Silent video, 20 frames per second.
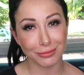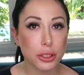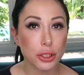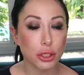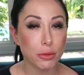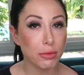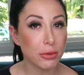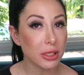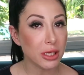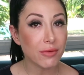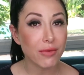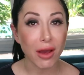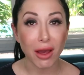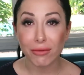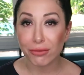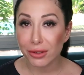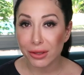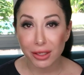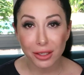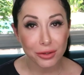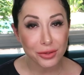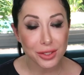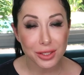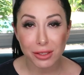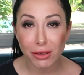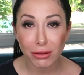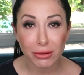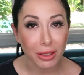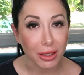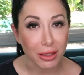Do you believe everything you
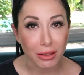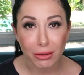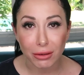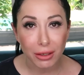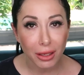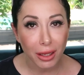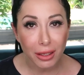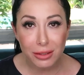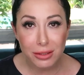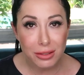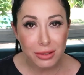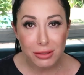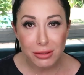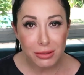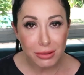see on the internet?